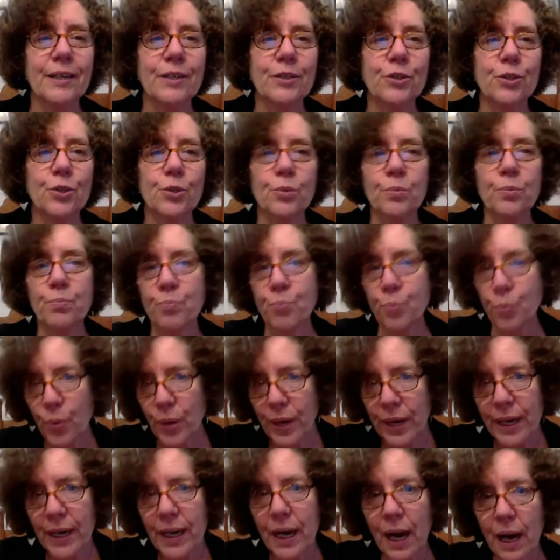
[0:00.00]
to
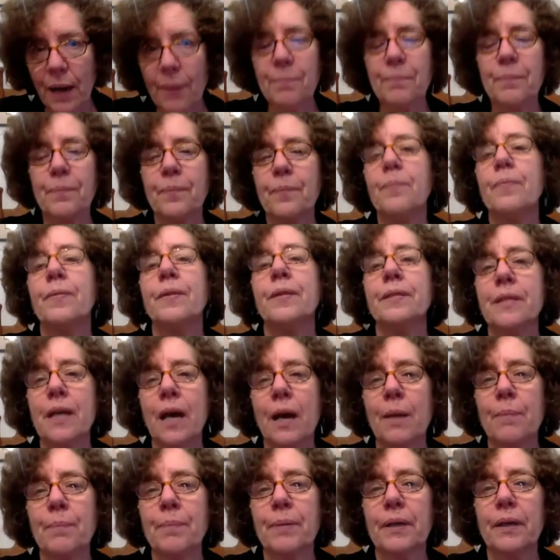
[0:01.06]
bring up the
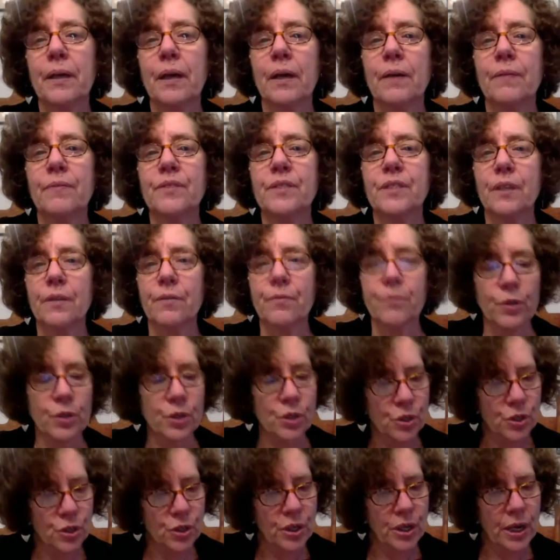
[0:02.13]
topic of
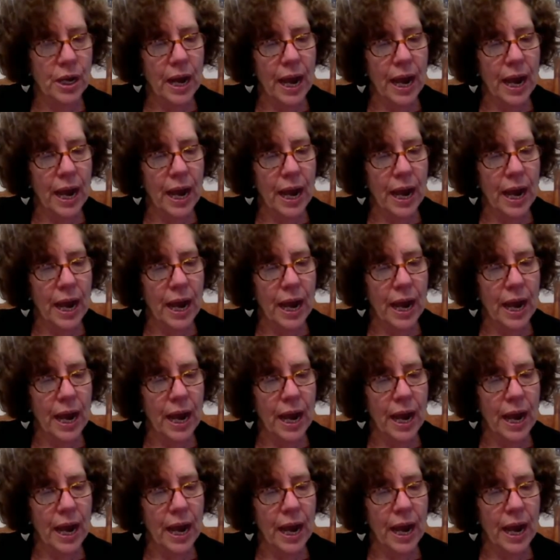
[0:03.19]
suffrage